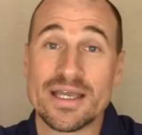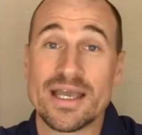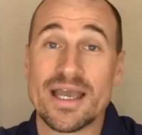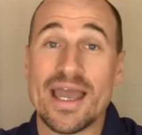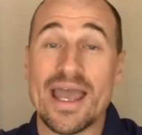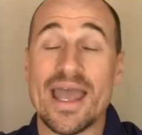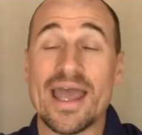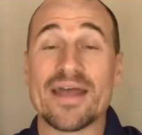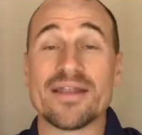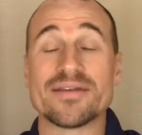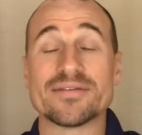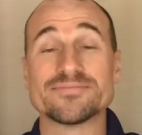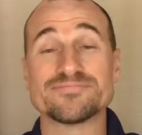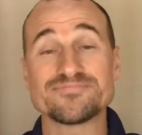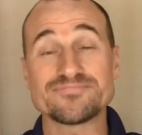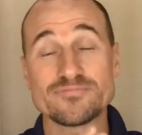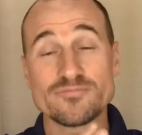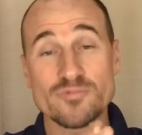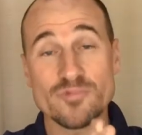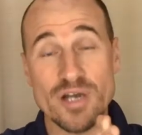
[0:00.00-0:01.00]
And
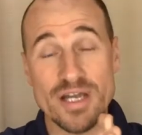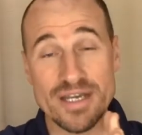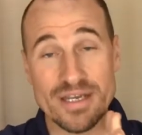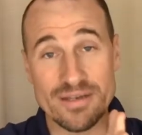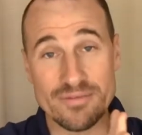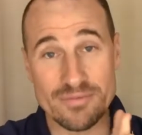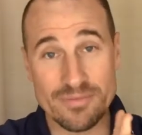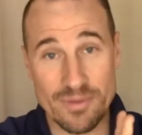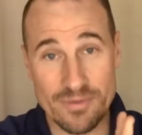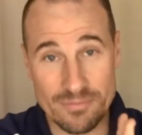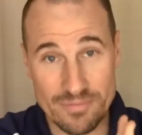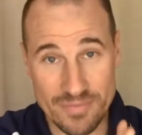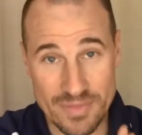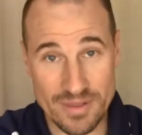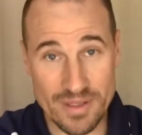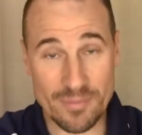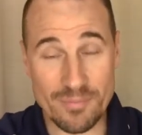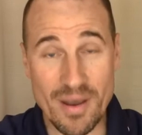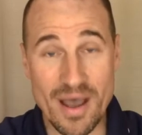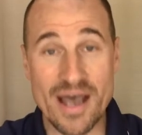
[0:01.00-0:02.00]
what
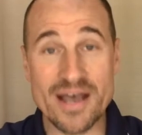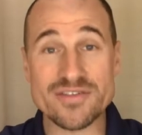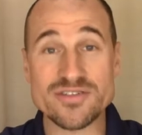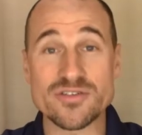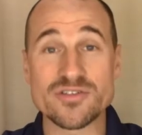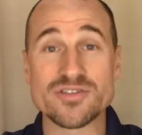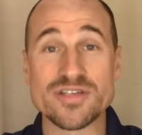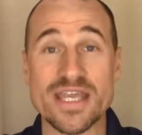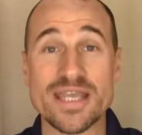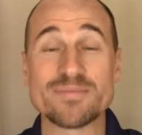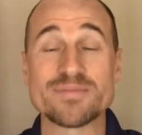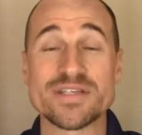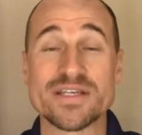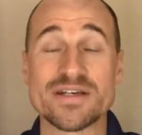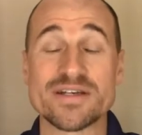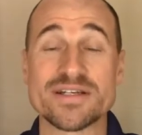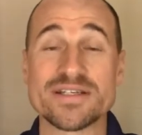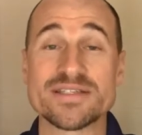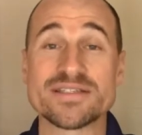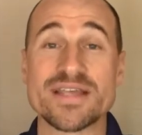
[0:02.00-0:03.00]
the Apostle James
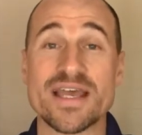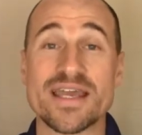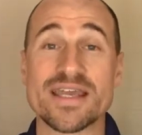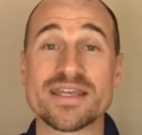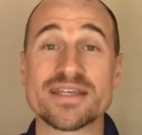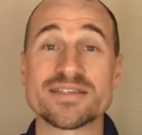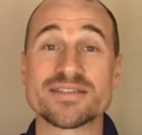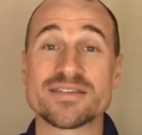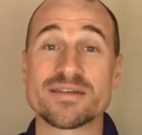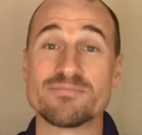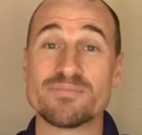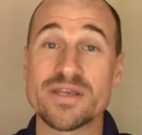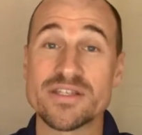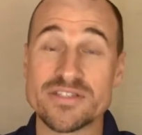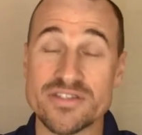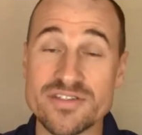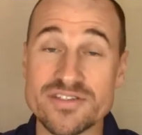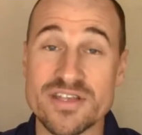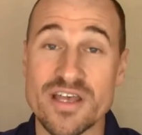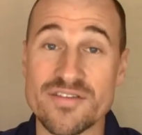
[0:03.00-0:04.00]
here is saying is submit
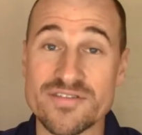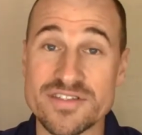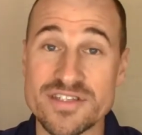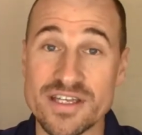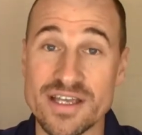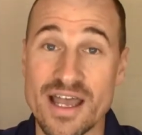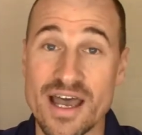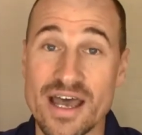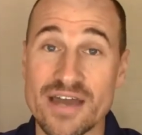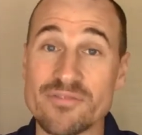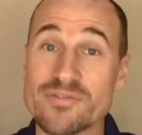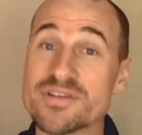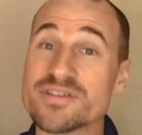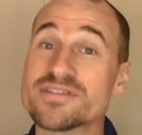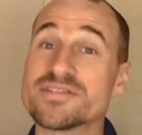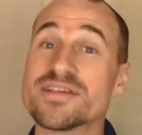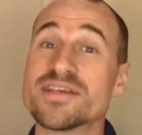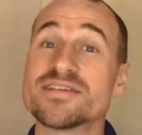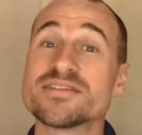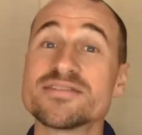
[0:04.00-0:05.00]
yourselves to God.
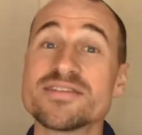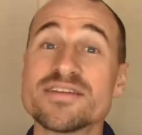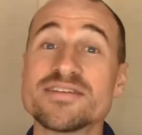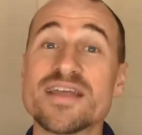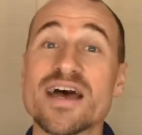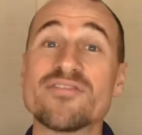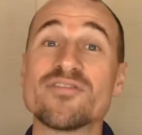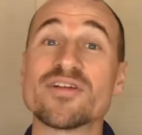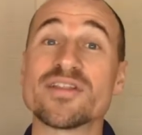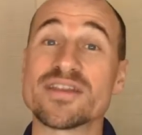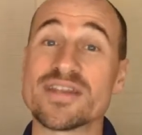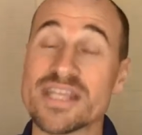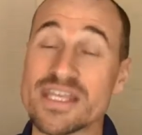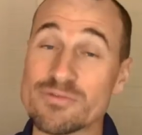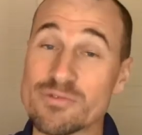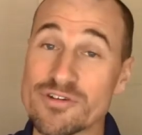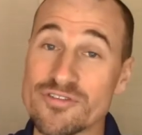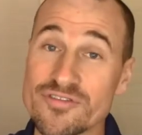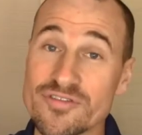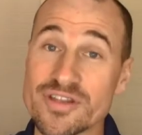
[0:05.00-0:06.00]
Resist the devil and he
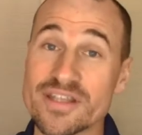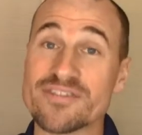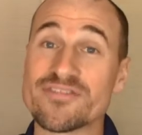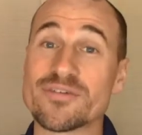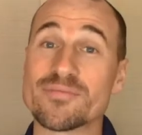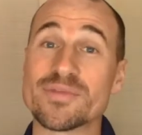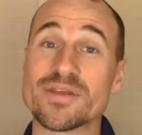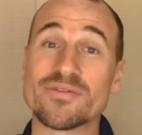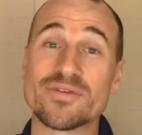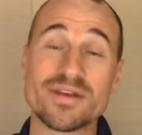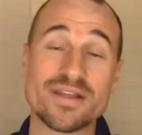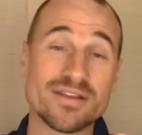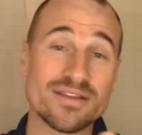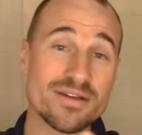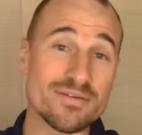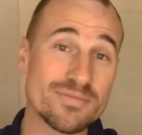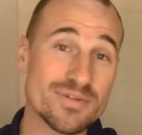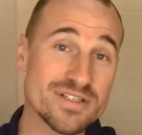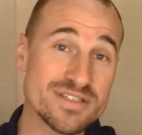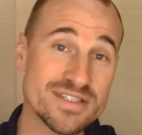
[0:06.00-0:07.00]
will flee from you. And in other
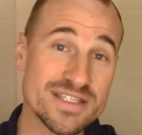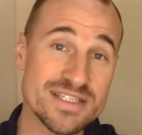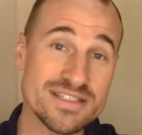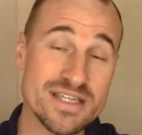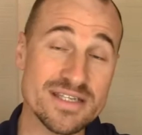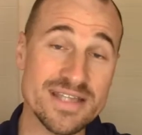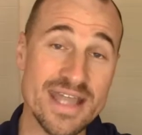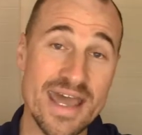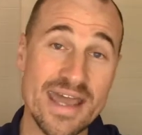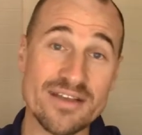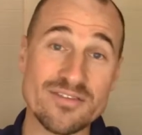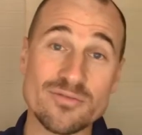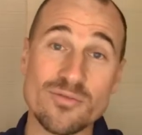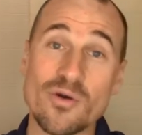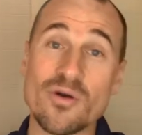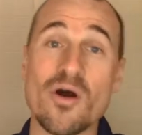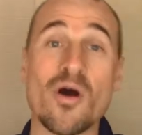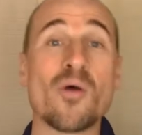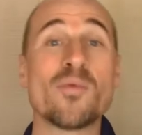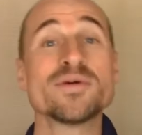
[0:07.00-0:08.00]
words, these attacks will
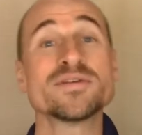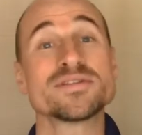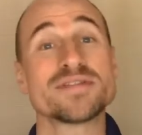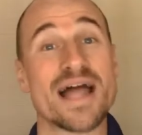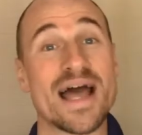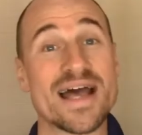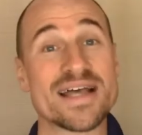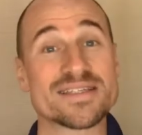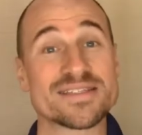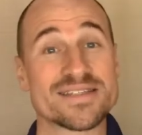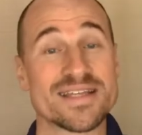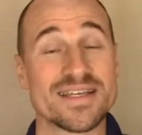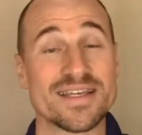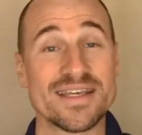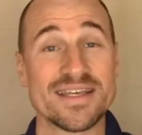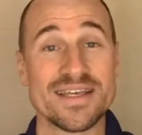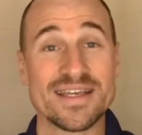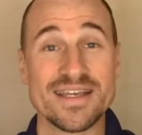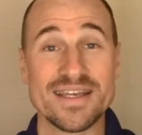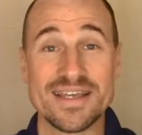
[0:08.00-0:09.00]
always last.
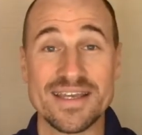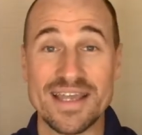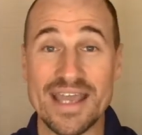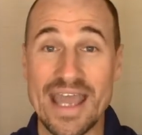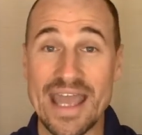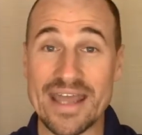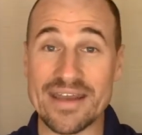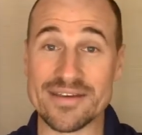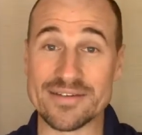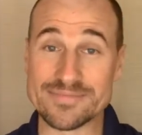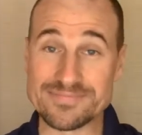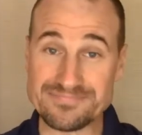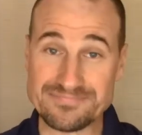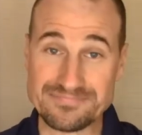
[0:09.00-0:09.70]
And